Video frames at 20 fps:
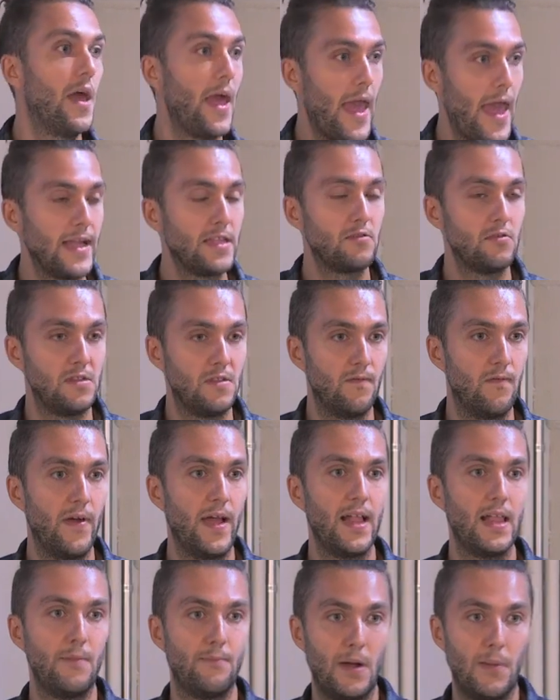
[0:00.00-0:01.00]
and to
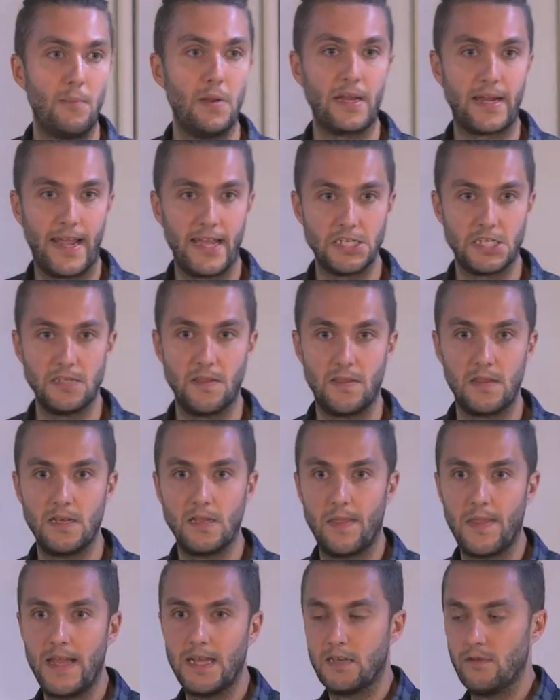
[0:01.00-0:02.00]
develop applications
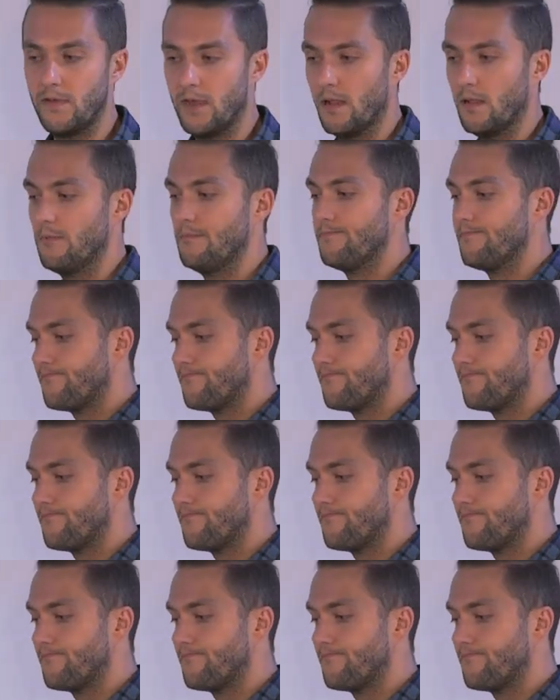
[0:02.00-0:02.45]
that will